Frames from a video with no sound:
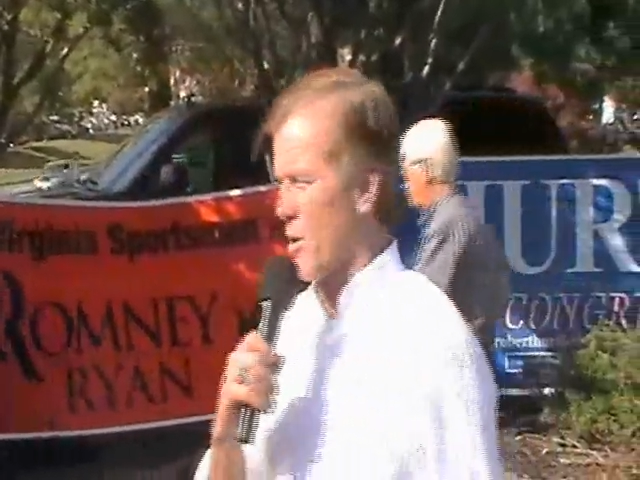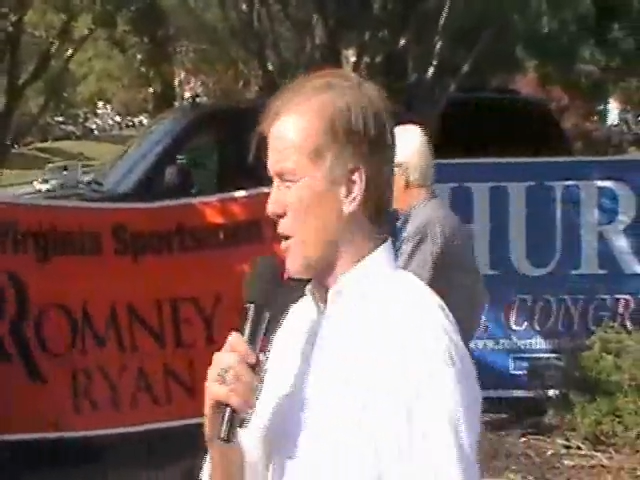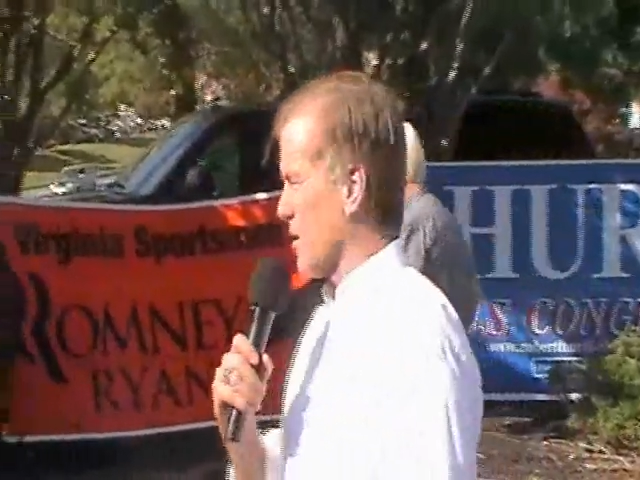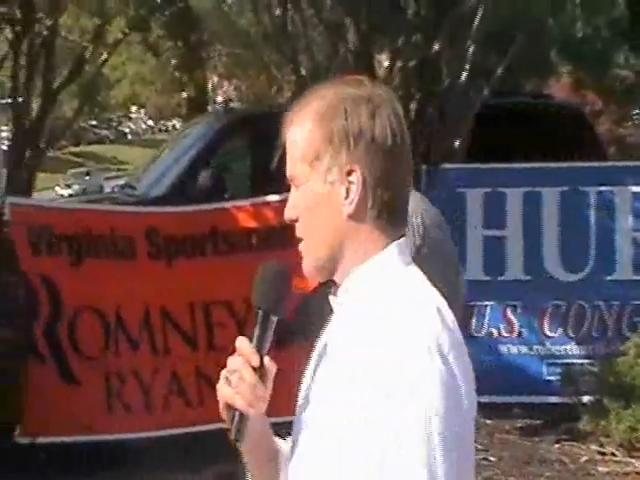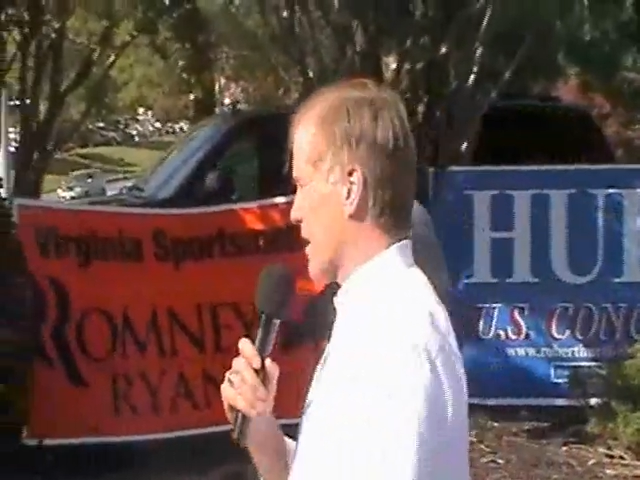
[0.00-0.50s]

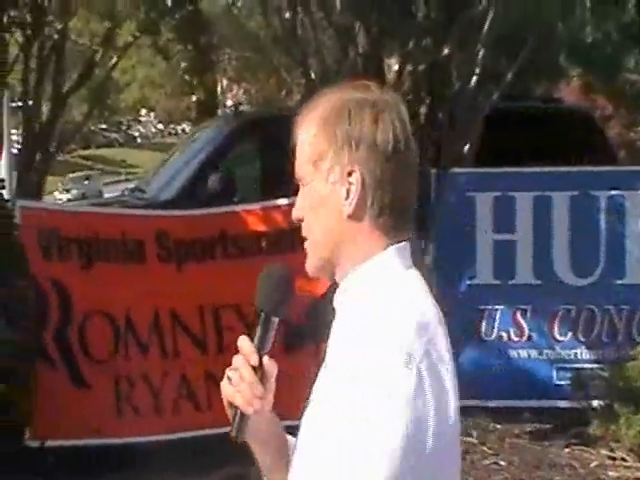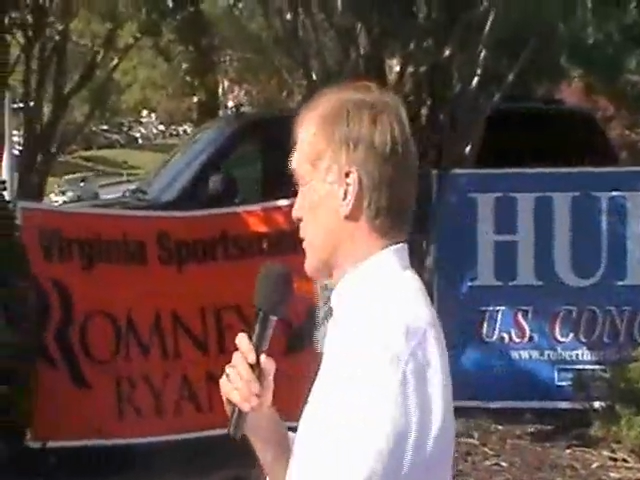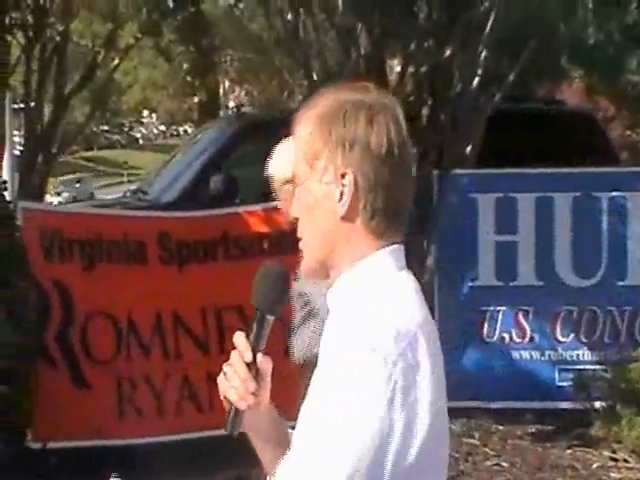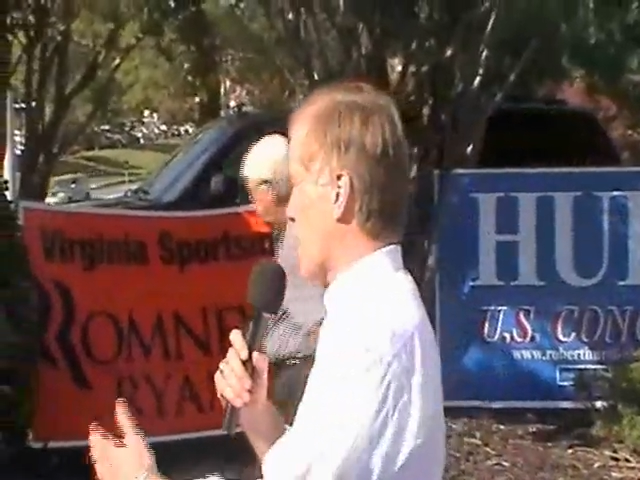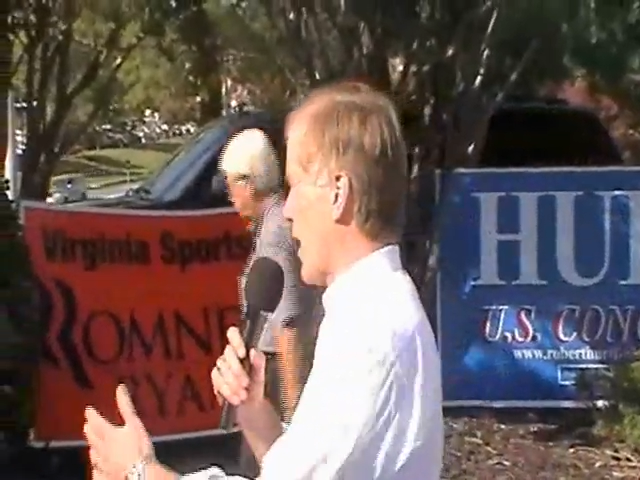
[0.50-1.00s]
Mark, and thanks
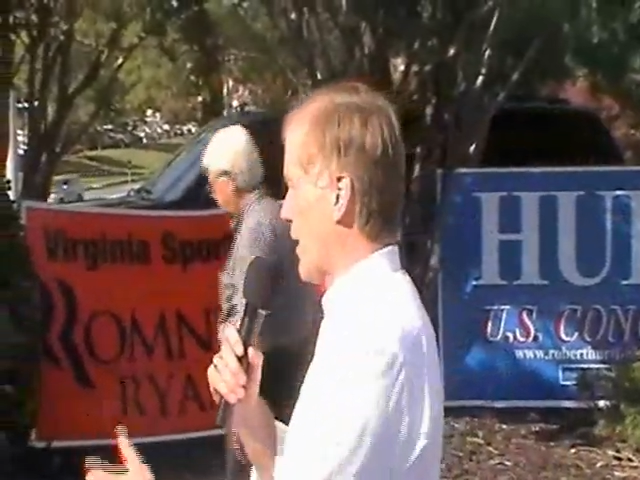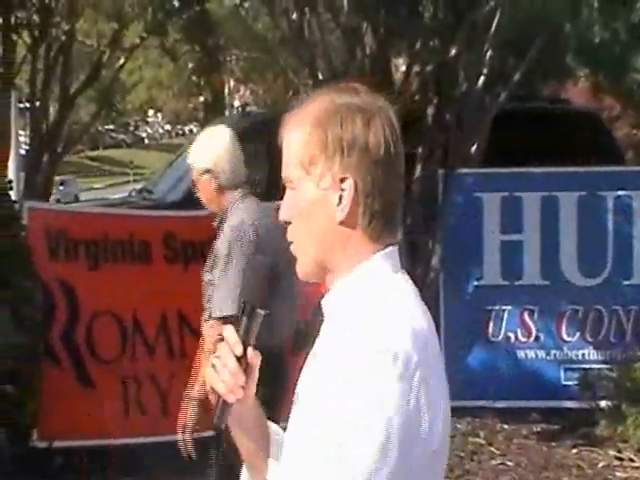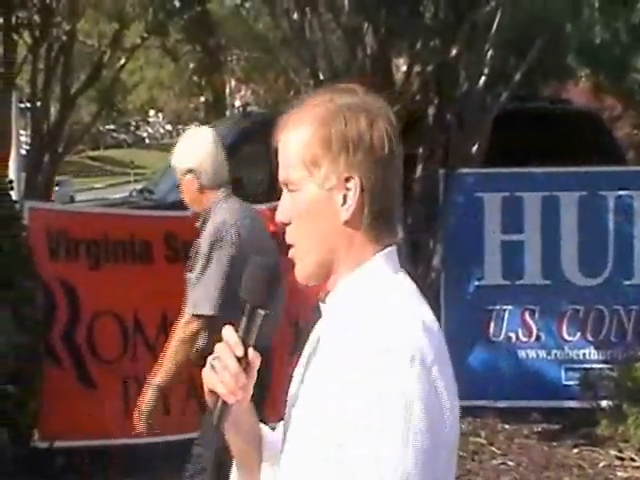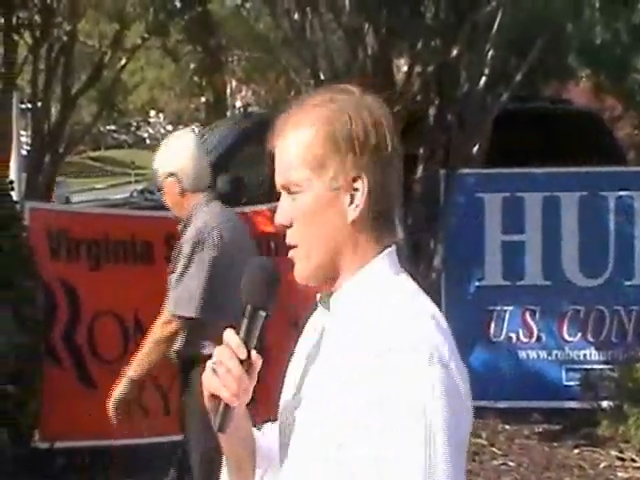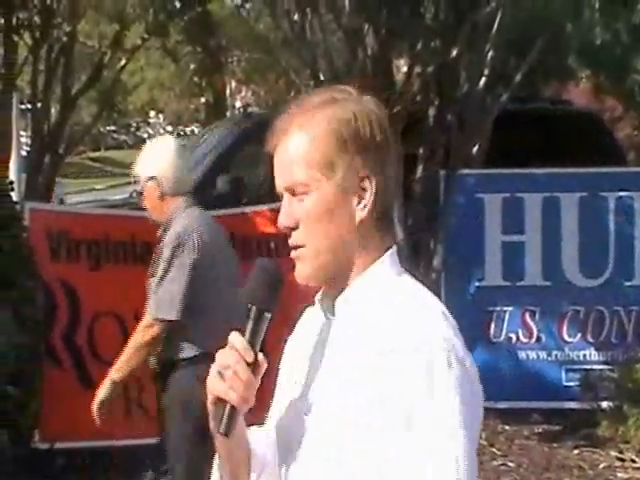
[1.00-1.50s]
for your
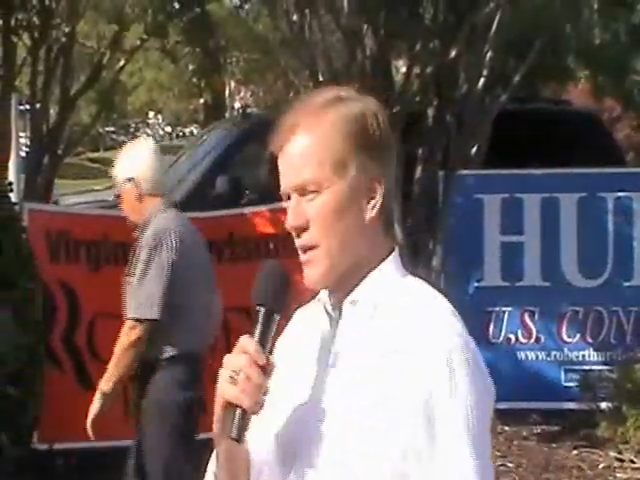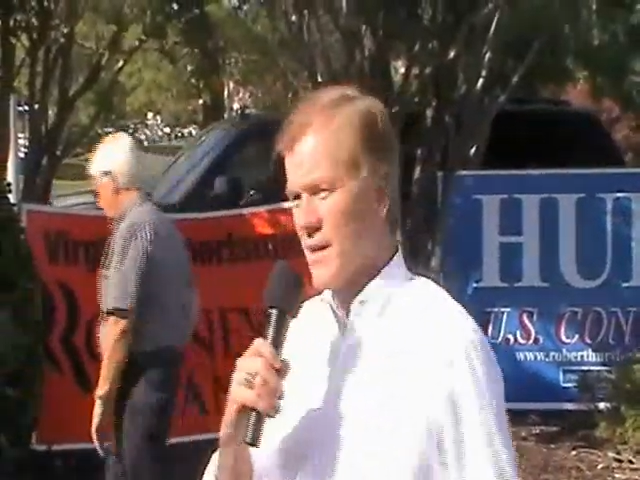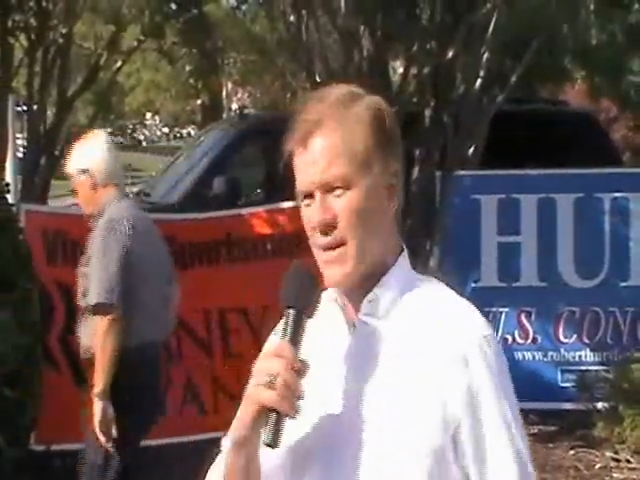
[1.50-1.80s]
kind words.